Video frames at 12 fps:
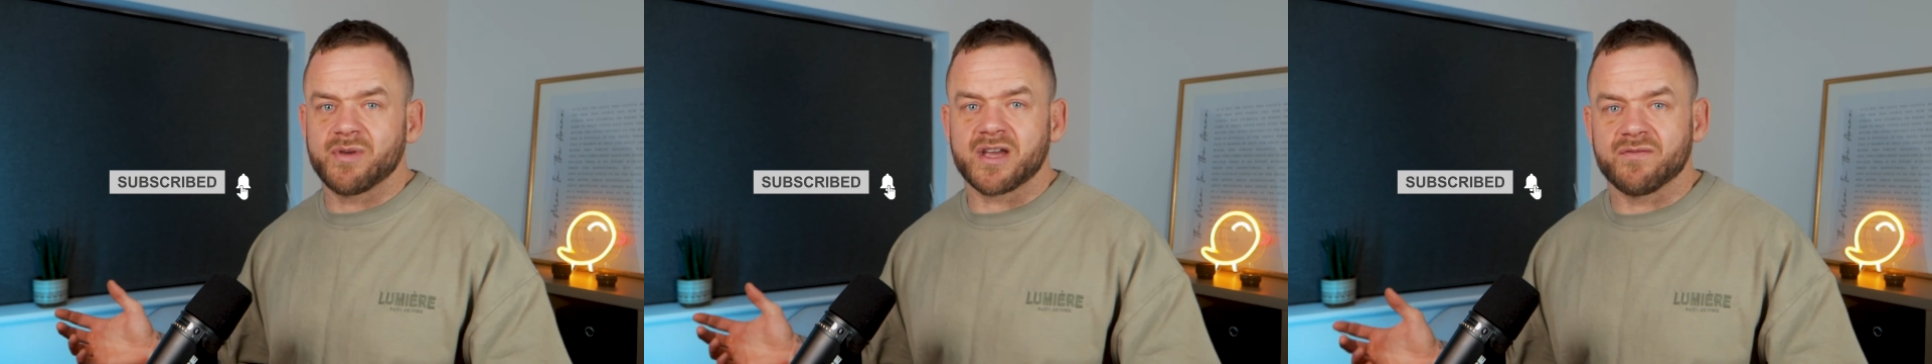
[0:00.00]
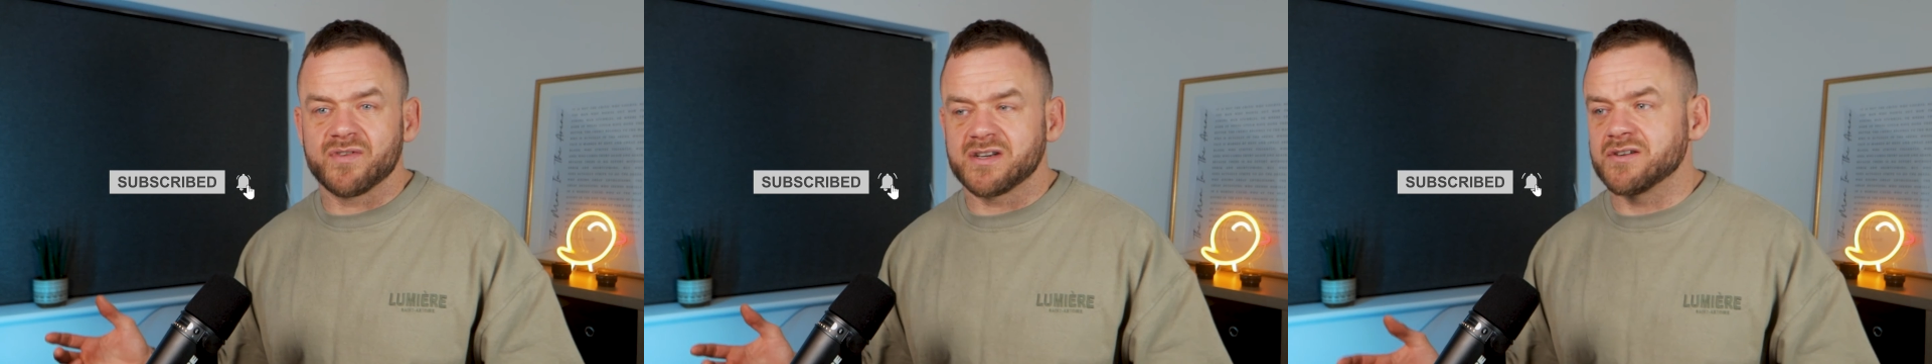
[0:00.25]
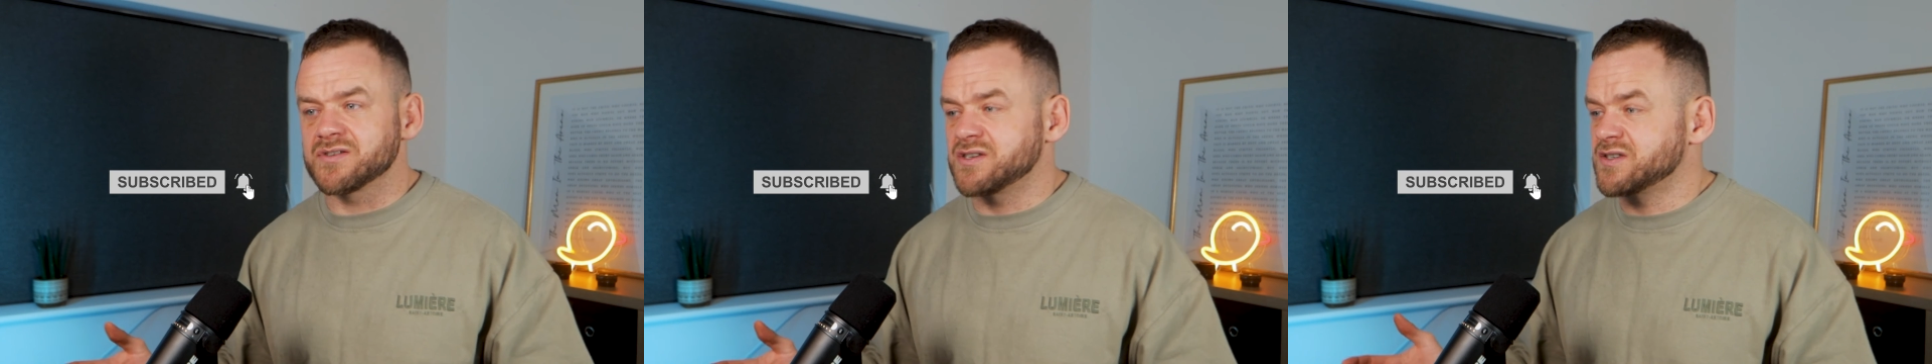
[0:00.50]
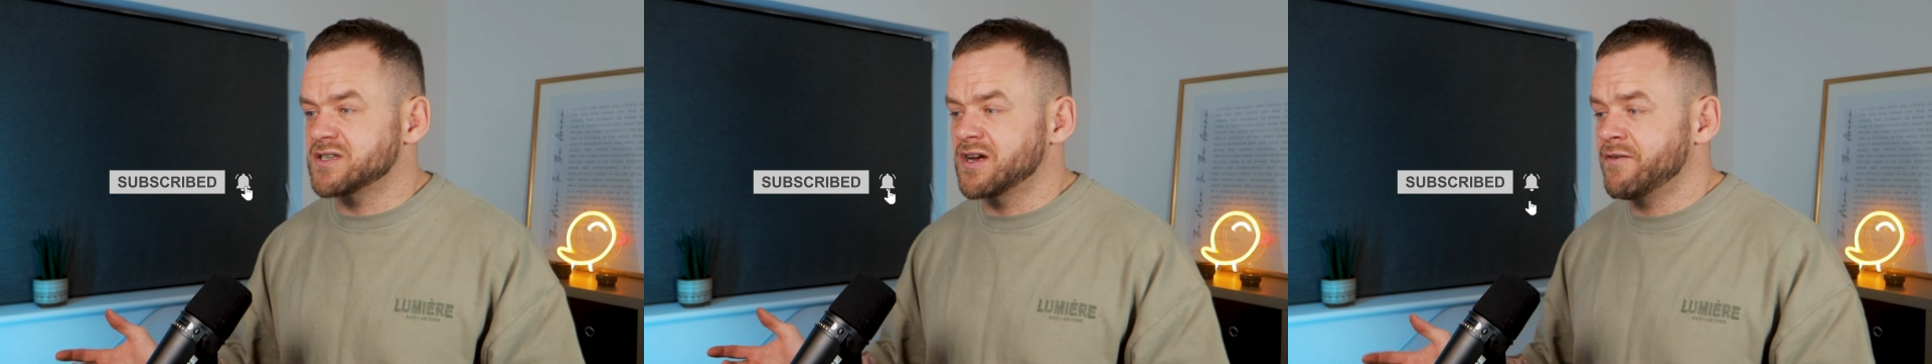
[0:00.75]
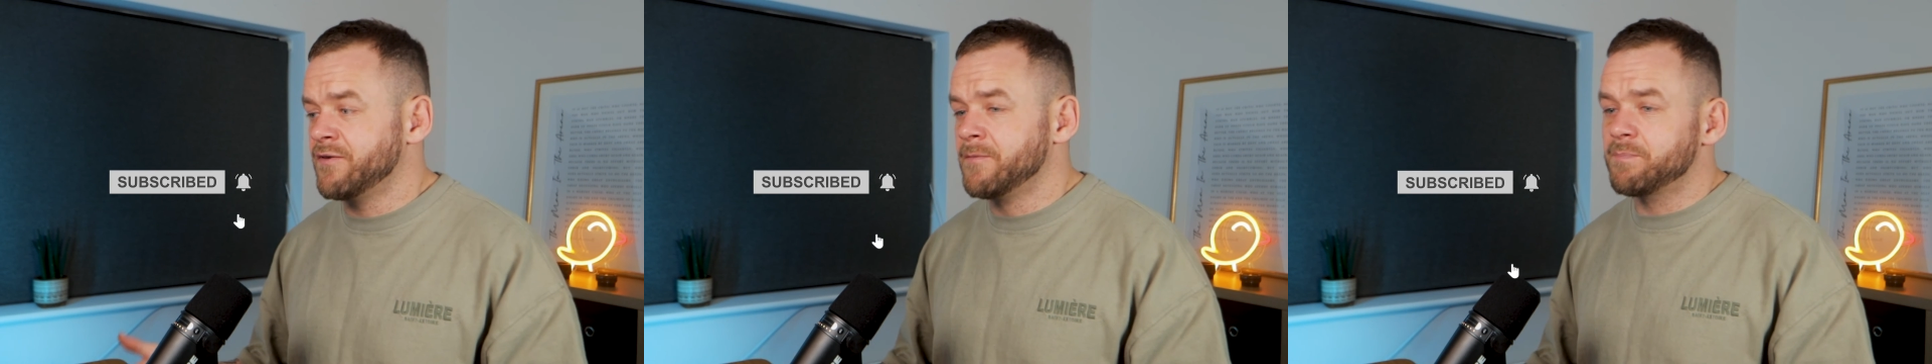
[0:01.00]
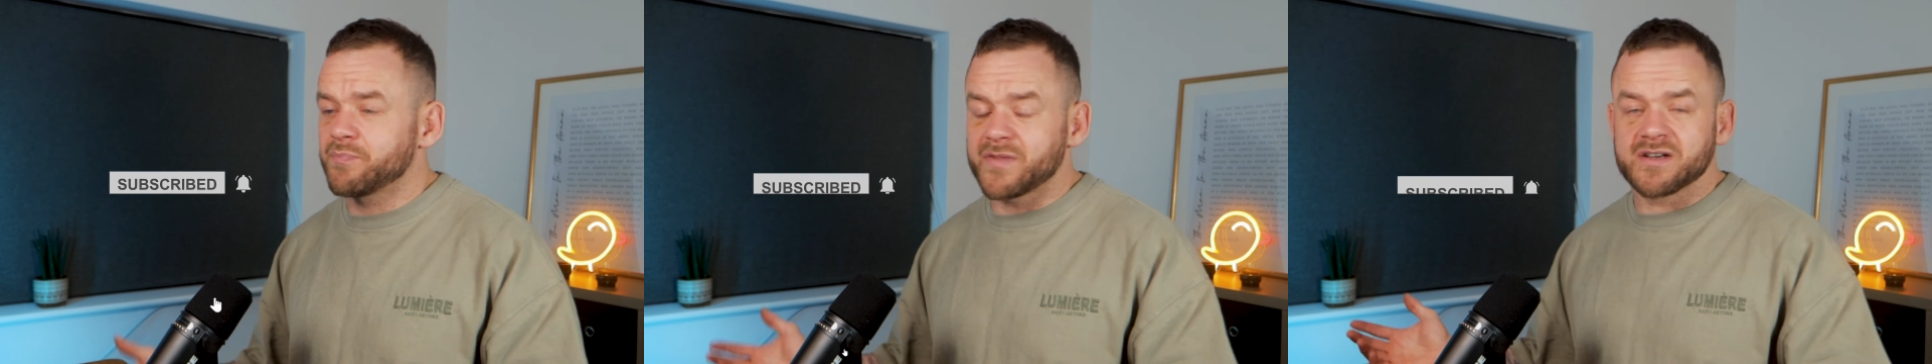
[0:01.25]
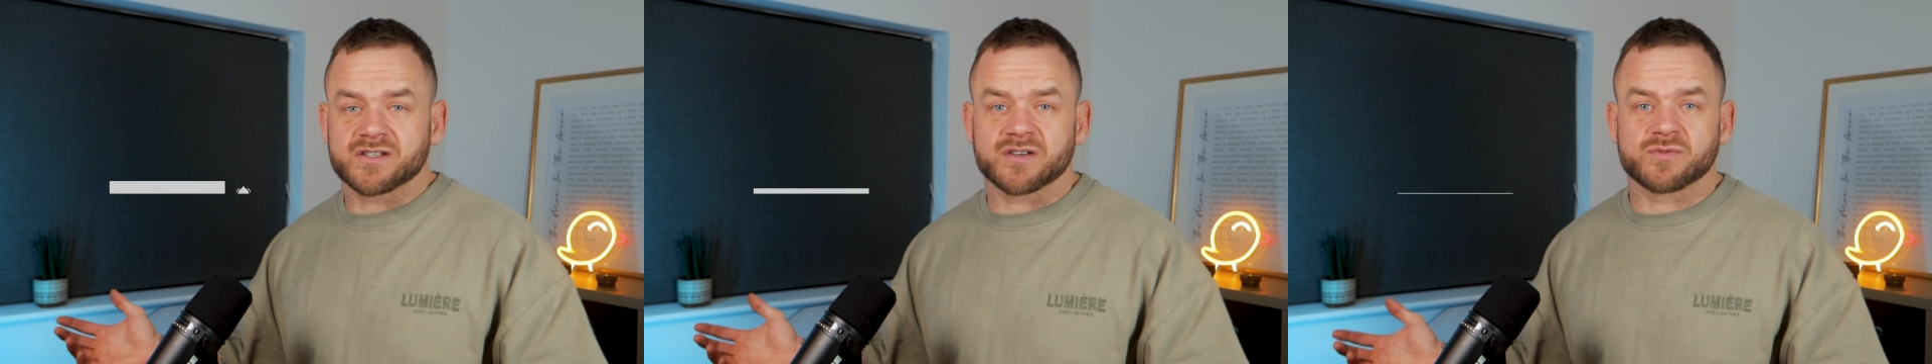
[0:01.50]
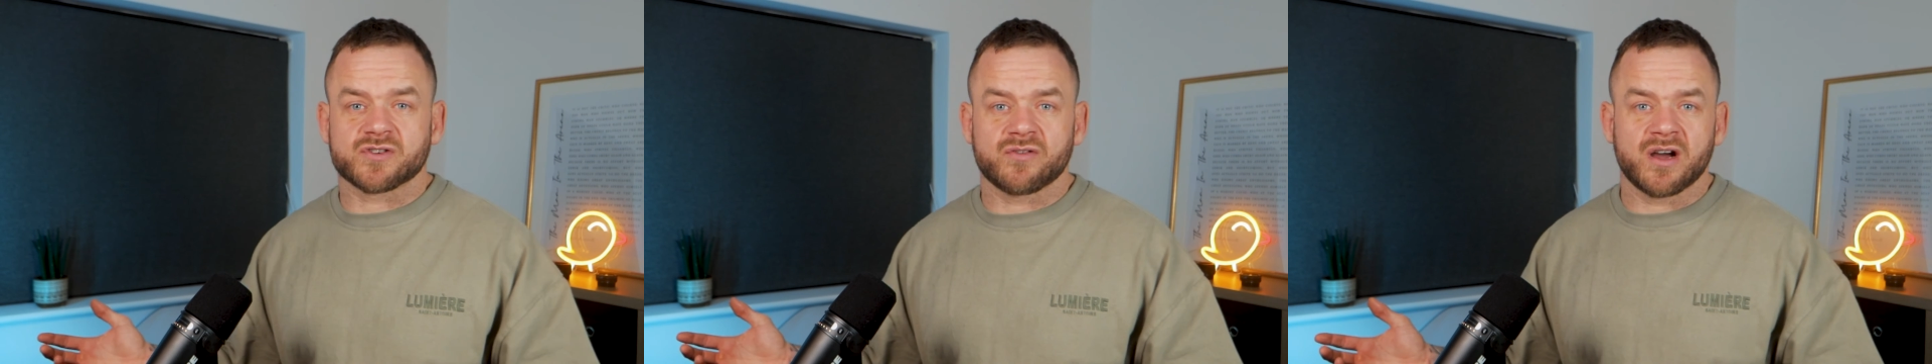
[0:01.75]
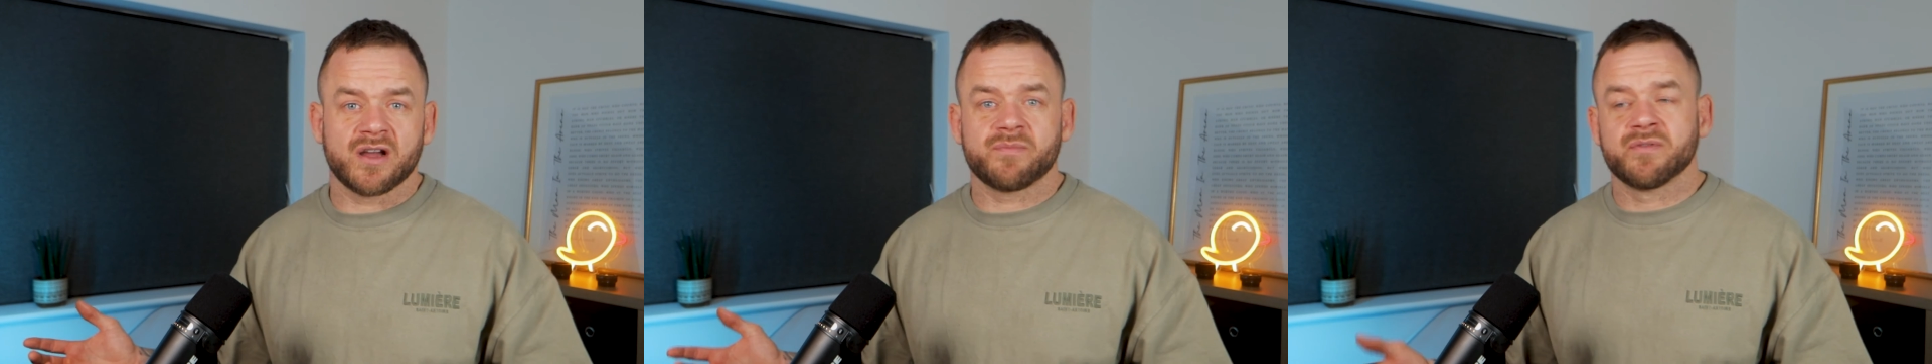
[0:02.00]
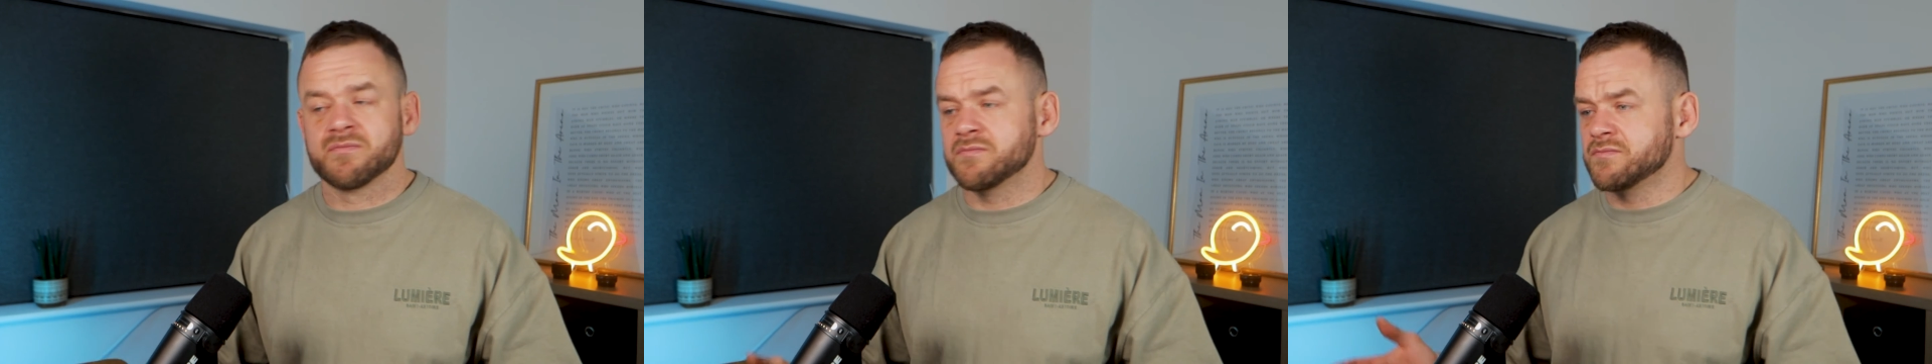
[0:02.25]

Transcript: making videos and stuff, uh, subscribe.